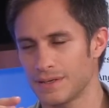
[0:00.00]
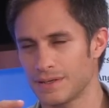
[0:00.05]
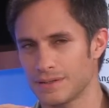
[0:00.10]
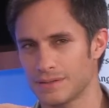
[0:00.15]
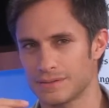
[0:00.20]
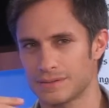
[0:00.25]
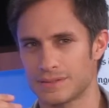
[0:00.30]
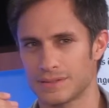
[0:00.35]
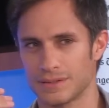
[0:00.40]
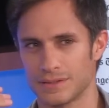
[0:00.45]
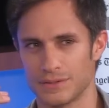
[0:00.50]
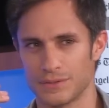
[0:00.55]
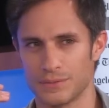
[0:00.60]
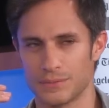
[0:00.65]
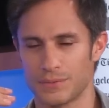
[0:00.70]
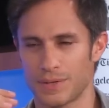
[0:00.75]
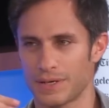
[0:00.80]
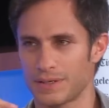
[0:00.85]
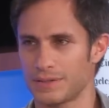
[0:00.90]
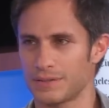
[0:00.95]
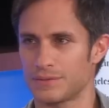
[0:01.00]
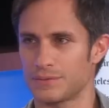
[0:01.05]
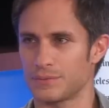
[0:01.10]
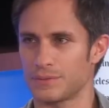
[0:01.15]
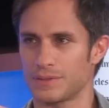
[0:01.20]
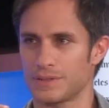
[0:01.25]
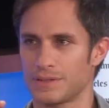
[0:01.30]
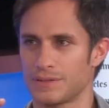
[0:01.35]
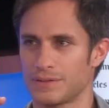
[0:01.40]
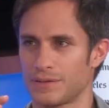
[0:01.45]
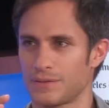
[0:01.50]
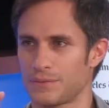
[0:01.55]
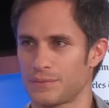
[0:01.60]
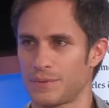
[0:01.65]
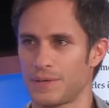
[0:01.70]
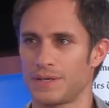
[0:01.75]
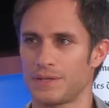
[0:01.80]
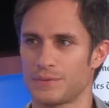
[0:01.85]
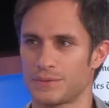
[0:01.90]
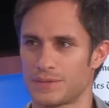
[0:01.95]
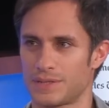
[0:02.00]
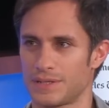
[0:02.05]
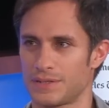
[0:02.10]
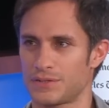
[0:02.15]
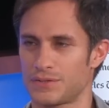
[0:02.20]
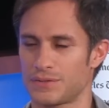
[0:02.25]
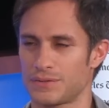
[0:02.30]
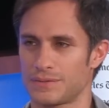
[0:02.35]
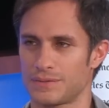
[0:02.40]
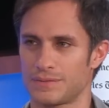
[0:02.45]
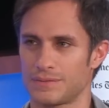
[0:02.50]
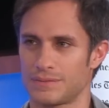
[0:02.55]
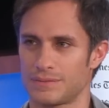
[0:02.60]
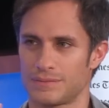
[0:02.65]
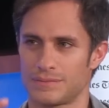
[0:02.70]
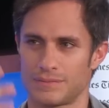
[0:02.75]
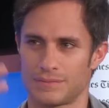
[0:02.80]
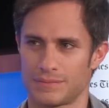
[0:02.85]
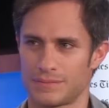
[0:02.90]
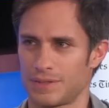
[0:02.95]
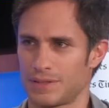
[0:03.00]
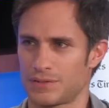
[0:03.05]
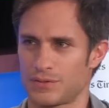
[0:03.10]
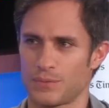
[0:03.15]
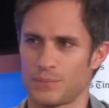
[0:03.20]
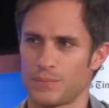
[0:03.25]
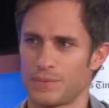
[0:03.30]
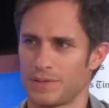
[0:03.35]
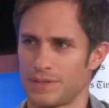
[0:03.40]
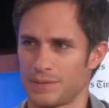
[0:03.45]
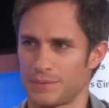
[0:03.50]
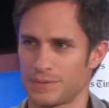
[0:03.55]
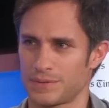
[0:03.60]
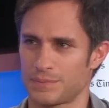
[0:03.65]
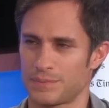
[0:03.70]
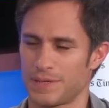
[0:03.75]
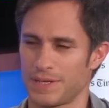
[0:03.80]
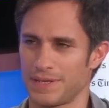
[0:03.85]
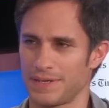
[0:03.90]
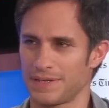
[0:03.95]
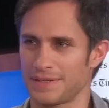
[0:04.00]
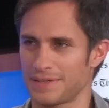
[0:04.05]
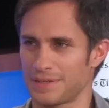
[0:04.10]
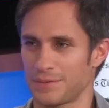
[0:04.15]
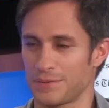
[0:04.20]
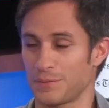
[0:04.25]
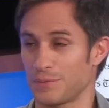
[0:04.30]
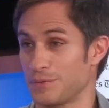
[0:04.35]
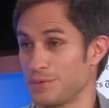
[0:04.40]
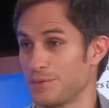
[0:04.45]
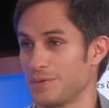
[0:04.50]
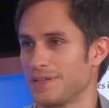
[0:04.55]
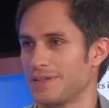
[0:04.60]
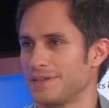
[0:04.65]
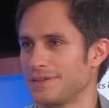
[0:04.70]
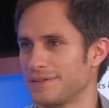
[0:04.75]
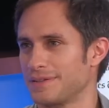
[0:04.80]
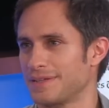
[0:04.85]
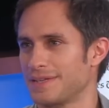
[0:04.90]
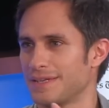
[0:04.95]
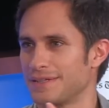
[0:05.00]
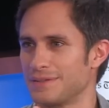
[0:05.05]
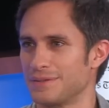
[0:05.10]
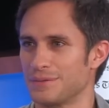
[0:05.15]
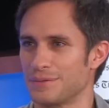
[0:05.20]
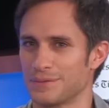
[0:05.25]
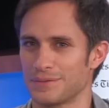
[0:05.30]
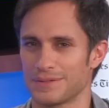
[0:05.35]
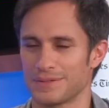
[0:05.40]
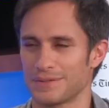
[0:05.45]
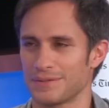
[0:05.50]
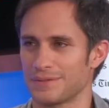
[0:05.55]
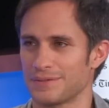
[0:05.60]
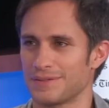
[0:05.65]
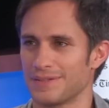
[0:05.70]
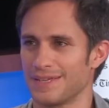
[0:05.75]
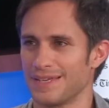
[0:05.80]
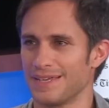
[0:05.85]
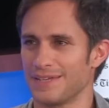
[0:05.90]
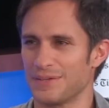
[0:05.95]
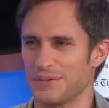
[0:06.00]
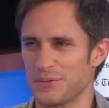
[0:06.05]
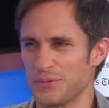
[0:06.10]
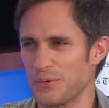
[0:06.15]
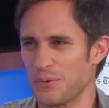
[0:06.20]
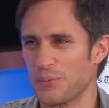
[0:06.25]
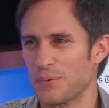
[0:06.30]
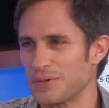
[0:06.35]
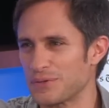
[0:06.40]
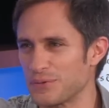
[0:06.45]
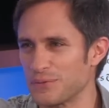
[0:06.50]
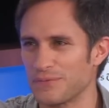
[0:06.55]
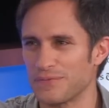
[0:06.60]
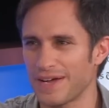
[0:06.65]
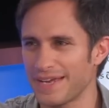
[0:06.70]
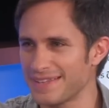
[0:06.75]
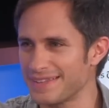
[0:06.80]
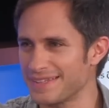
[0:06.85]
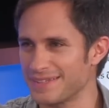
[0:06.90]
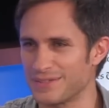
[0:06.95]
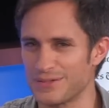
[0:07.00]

until you ran into another radio station that somebody was playing it. I mean, when you were a little kid, you know, you don't know where to find it.